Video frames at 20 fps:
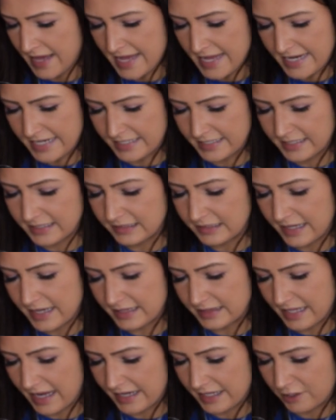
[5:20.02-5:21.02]
He didn't
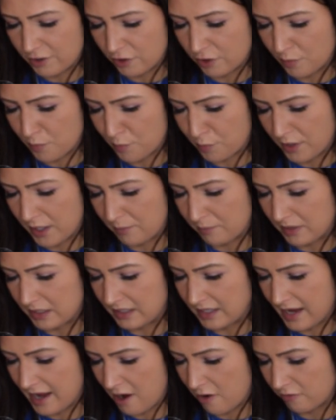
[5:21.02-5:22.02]
like that he couldn't break me
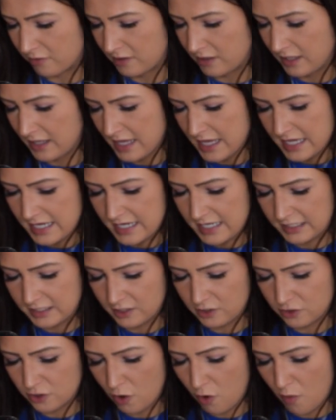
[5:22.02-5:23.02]
down. He
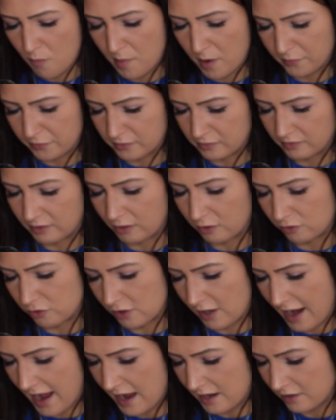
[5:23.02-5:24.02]
didn't know about the little
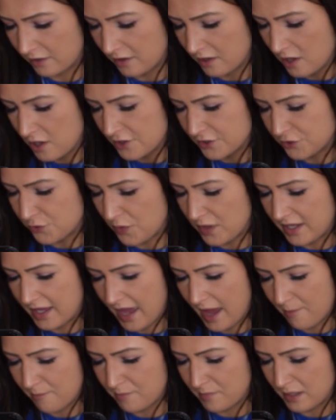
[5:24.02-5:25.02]
crack, so he
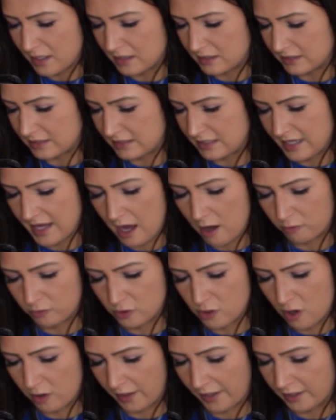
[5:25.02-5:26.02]
kept me to see how
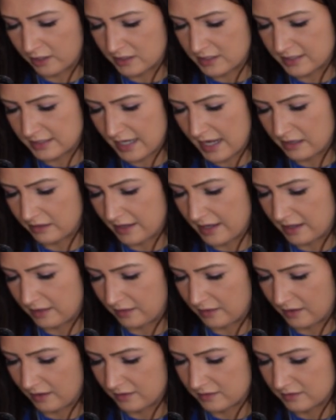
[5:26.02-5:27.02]
long I could stay like
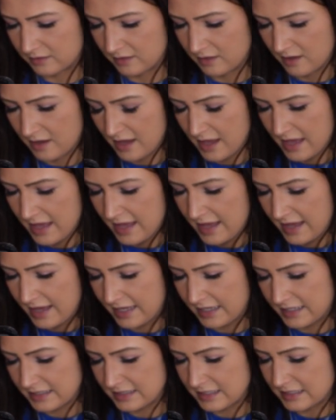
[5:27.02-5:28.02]
this.
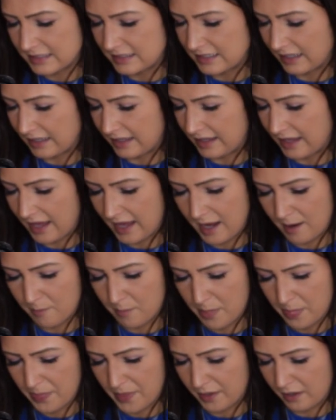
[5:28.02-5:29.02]
It is a sick
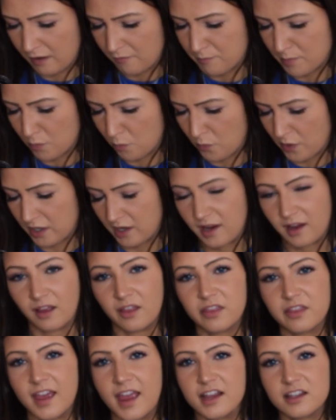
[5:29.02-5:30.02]
game that I've been winning,
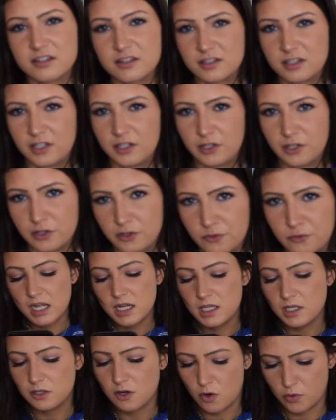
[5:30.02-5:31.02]
thanks to you.
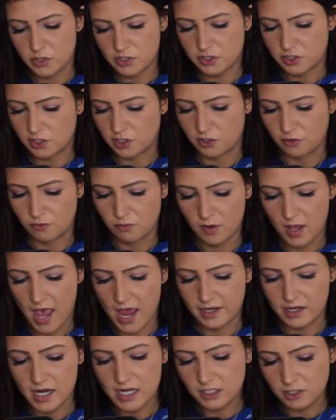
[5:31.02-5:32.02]
And he noticed you,
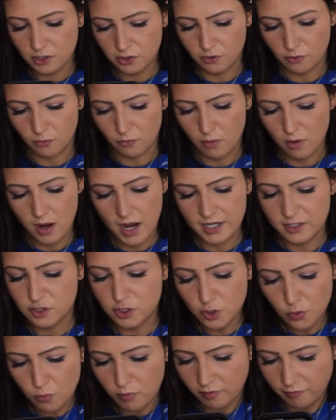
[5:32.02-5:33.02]
and I
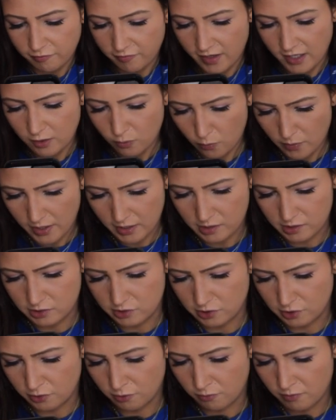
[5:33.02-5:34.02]
knew what fate awaited
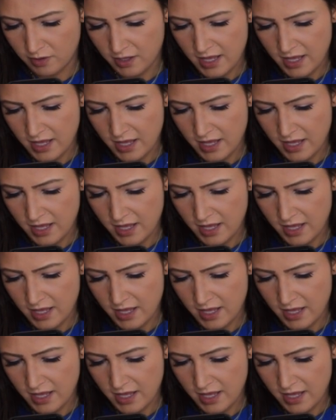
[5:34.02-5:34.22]
you,